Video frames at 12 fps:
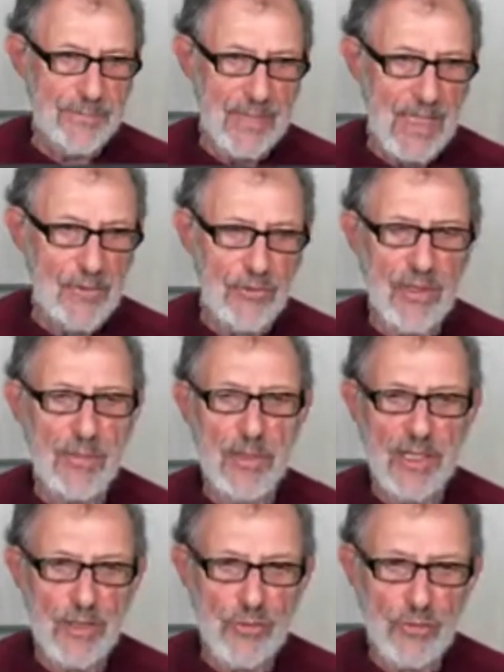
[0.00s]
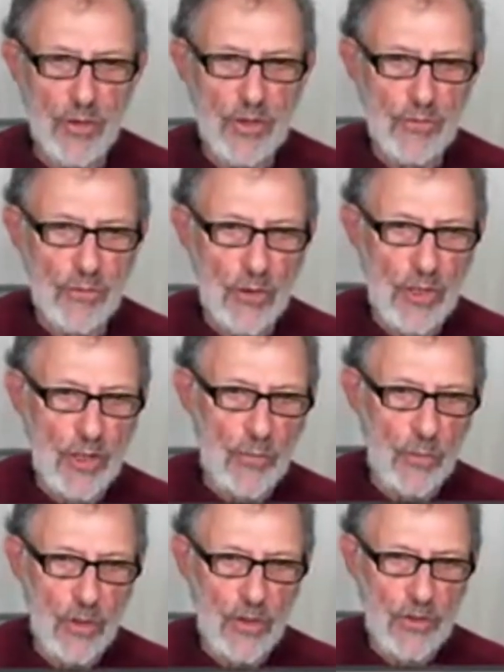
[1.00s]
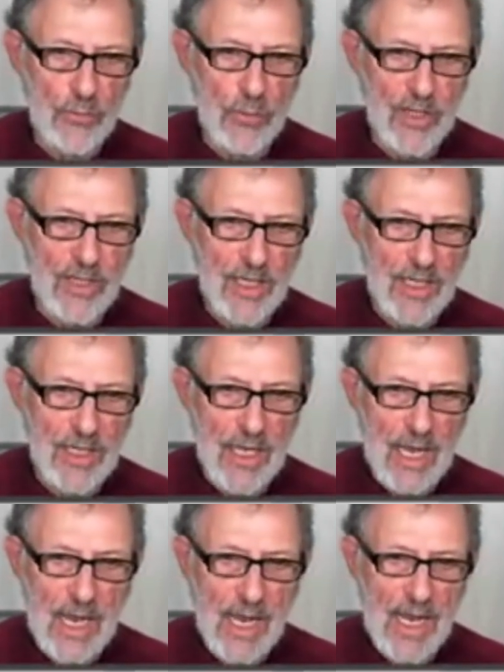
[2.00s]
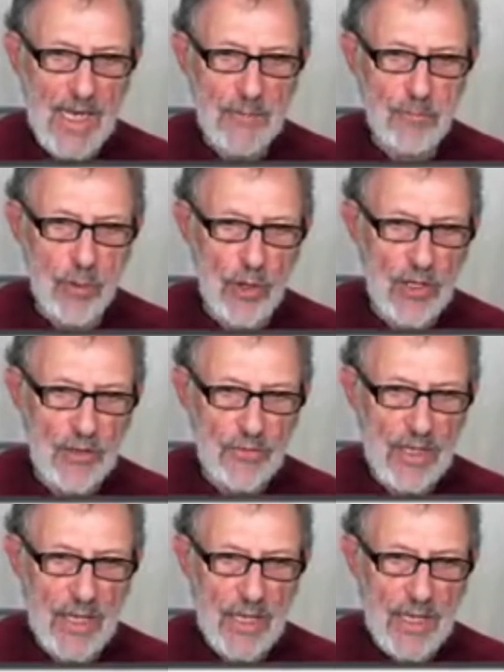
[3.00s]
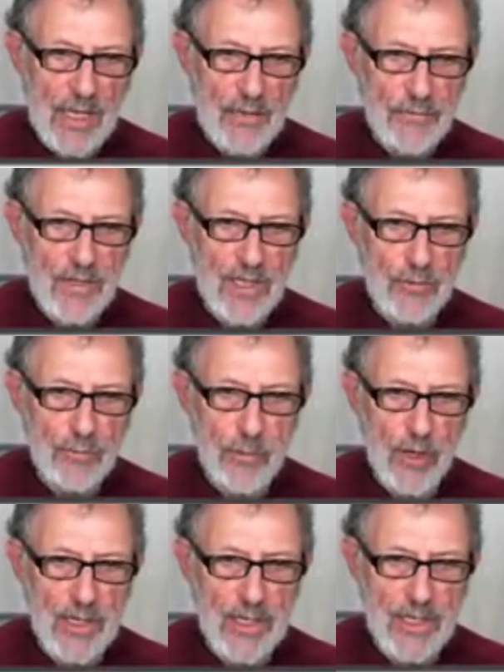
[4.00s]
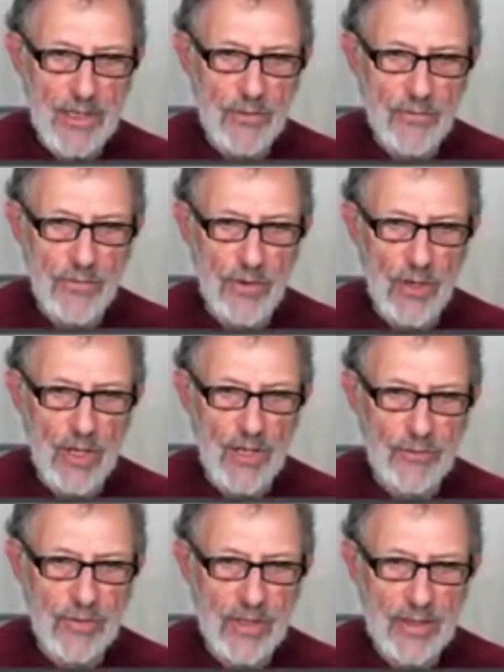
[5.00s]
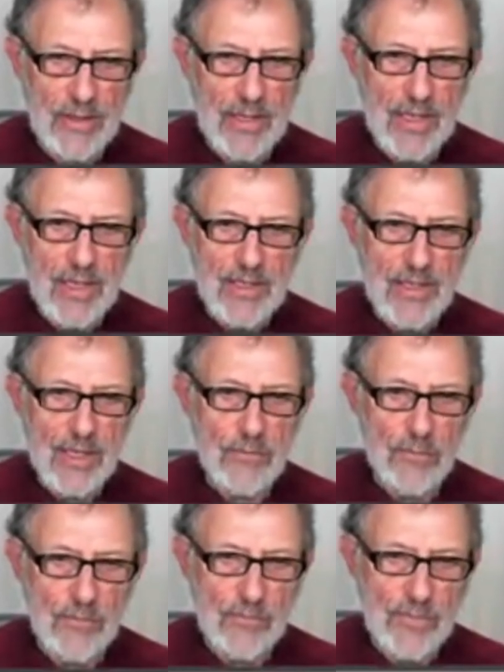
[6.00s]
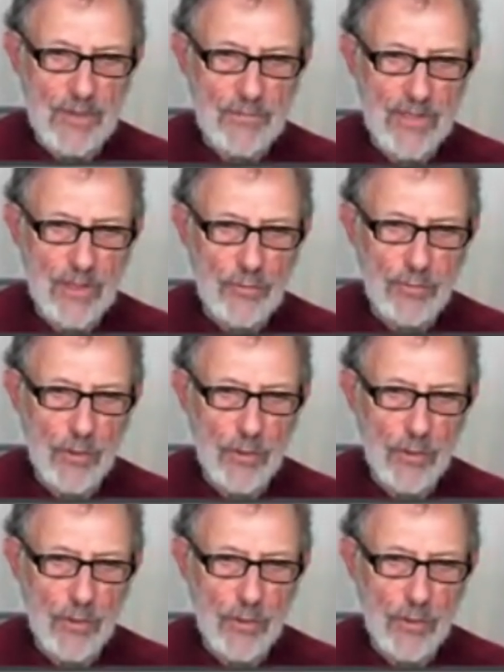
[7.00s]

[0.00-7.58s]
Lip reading: And similarly, short circuit works with the and parts. If this part is false, then this